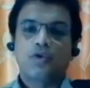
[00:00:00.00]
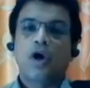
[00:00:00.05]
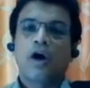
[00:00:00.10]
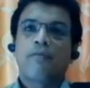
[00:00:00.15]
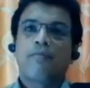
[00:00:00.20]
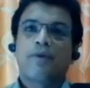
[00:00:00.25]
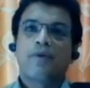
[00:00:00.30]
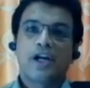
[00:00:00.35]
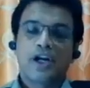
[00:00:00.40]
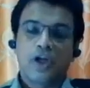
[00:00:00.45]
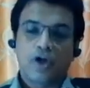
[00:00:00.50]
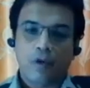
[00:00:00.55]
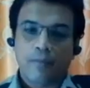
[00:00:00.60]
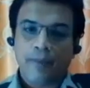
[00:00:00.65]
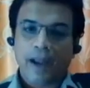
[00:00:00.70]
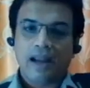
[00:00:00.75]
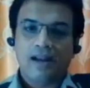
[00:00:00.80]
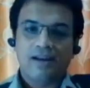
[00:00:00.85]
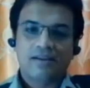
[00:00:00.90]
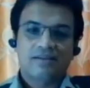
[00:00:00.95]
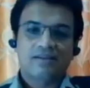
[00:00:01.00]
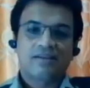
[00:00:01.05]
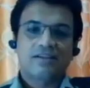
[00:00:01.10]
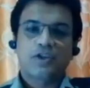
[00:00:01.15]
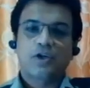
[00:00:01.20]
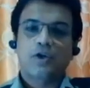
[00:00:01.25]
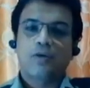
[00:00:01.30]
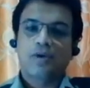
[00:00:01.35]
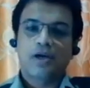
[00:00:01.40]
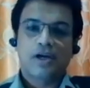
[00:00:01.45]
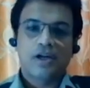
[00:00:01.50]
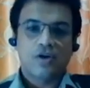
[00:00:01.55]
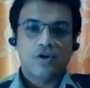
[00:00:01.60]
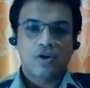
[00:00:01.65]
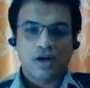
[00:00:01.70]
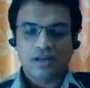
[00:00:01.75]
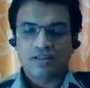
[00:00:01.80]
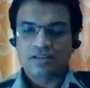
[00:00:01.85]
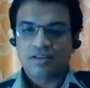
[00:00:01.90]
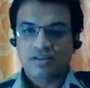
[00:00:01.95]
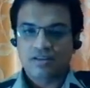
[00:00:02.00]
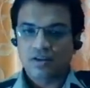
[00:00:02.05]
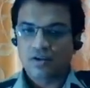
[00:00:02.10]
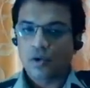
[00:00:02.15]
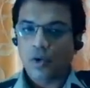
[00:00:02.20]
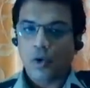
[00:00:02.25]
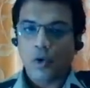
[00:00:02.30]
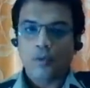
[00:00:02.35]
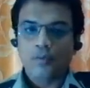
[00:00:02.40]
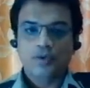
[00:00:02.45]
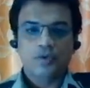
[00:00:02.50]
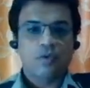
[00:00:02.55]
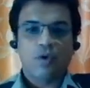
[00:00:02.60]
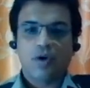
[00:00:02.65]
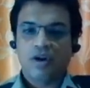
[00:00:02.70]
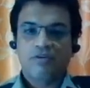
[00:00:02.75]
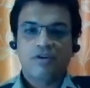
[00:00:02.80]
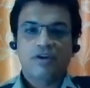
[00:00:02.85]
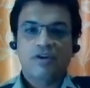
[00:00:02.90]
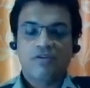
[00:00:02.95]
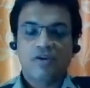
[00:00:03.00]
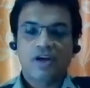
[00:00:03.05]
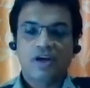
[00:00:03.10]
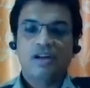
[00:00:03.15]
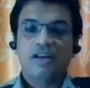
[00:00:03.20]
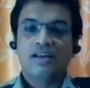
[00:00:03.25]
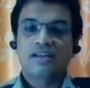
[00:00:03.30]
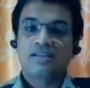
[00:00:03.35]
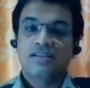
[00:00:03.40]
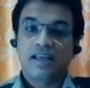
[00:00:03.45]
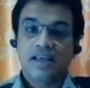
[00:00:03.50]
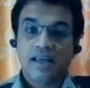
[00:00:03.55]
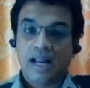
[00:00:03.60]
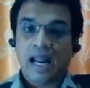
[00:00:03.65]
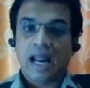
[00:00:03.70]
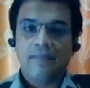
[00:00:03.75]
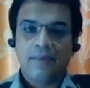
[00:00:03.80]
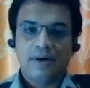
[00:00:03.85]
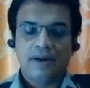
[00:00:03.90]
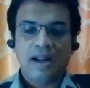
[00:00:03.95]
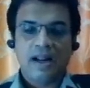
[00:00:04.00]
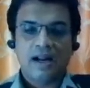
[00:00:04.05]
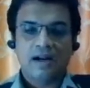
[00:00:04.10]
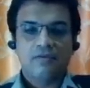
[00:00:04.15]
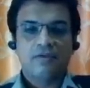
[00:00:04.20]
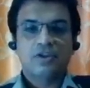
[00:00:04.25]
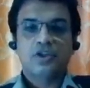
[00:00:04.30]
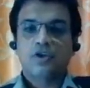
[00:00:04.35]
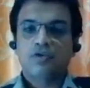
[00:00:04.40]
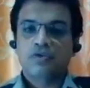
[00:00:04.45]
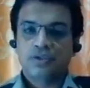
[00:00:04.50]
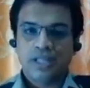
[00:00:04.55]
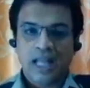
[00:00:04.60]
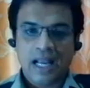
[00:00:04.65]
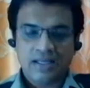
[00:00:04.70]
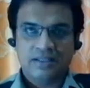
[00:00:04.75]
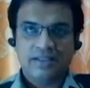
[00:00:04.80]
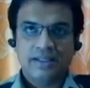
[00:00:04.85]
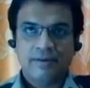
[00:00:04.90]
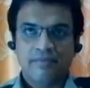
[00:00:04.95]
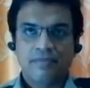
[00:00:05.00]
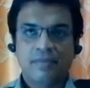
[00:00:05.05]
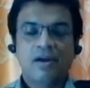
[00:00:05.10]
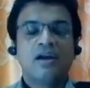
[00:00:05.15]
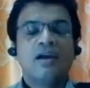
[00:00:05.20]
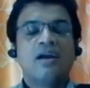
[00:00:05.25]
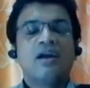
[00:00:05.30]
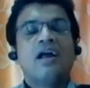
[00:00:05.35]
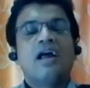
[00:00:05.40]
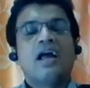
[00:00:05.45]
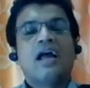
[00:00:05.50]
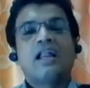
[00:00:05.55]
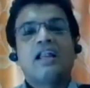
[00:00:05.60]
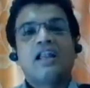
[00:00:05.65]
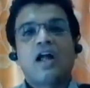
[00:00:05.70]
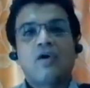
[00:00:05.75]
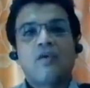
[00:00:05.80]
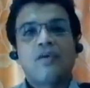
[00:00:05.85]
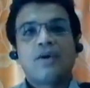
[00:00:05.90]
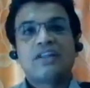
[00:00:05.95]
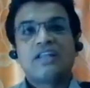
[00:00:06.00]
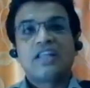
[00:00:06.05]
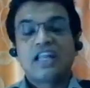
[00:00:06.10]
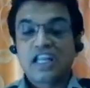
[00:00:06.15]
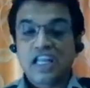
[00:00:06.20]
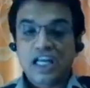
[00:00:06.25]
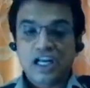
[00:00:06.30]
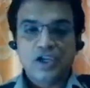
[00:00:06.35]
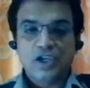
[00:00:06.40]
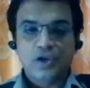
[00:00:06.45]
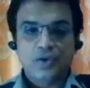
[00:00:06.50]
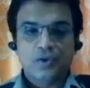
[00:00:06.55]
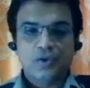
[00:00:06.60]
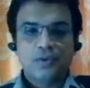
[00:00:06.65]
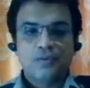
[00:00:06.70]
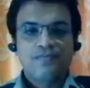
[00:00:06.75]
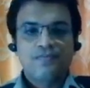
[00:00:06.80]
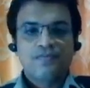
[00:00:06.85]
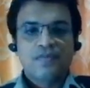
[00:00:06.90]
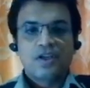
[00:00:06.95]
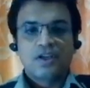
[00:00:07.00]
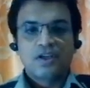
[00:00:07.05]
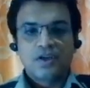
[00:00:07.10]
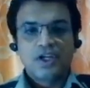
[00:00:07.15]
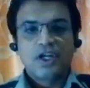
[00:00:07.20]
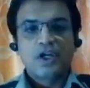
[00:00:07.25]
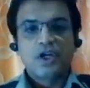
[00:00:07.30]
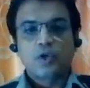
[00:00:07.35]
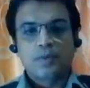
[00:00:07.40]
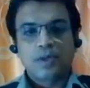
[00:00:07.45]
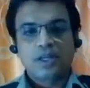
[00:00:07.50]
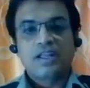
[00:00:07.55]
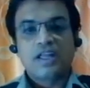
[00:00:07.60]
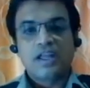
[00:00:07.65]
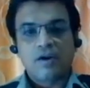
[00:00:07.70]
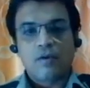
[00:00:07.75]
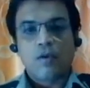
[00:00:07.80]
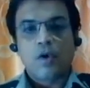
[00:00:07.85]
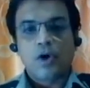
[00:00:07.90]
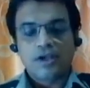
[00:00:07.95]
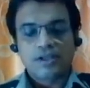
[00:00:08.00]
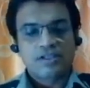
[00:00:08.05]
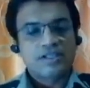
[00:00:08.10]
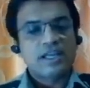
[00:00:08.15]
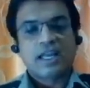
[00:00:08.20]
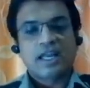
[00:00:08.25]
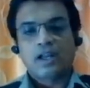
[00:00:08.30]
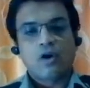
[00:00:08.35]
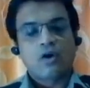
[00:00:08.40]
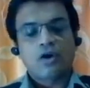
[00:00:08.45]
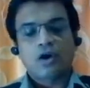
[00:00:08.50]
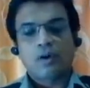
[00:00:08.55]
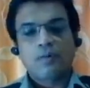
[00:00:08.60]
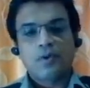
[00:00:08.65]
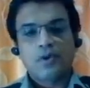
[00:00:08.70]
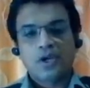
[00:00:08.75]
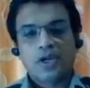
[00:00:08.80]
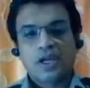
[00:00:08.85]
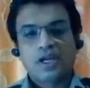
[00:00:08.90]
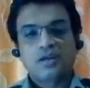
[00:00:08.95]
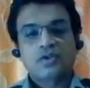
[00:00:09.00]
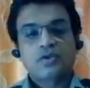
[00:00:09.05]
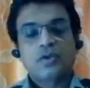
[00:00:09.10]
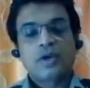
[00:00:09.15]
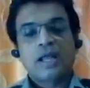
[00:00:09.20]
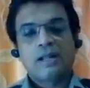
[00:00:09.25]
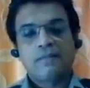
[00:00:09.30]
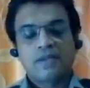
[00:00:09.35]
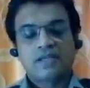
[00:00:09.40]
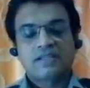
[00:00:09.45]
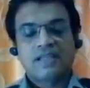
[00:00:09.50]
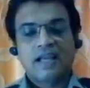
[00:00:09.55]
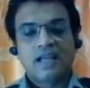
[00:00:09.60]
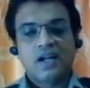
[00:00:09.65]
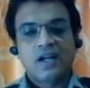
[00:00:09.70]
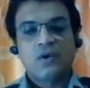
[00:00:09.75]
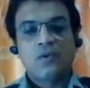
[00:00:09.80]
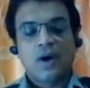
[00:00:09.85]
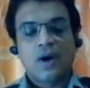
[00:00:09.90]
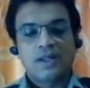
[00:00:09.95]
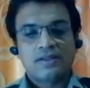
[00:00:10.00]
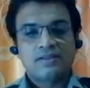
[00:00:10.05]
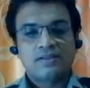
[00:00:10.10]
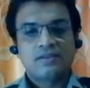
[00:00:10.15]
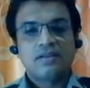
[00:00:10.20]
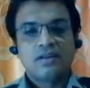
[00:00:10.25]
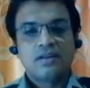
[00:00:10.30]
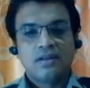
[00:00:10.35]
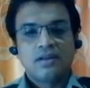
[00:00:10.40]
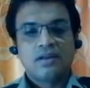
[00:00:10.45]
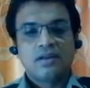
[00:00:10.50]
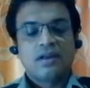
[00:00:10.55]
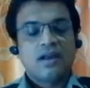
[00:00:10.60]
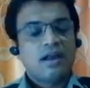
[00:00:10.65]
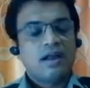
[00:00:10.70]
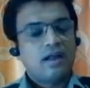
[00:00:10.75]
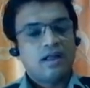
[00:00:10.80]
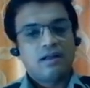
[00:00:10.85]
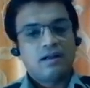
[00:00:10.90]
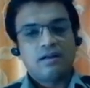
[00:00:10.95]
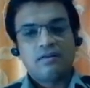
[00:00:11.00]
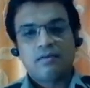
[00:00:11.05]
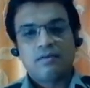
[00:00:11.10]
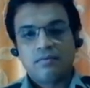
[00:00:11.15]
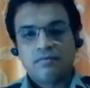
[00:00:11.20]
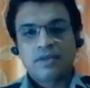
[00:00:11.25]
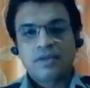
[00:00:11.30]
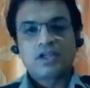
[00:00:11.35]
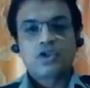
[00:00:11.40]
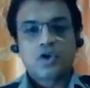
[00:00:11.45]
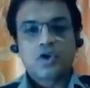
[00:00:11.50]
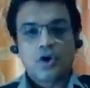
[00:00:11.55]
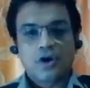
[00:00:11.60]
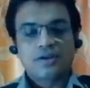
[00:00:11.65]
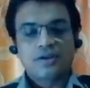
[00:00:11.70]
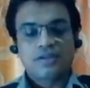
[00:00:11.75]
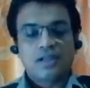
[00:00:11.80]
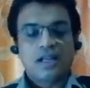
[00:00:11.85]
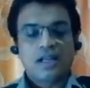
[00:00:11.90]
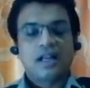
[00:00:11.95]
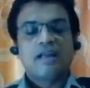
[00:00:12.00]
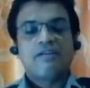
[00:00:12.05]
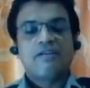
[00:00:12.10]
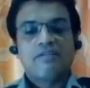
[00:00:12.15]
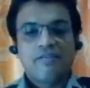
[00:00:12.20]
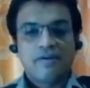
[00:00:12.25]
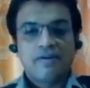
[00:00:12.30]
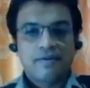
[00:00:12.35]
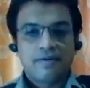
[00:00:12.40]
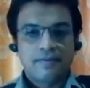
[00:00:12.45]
You have built your palaces, you have built your construction homes, whatever you have done is their habitat which you have snatched them. And now when they need you, you need to be their voice. They cannot communicate. So help the silent ones and be joyous in life.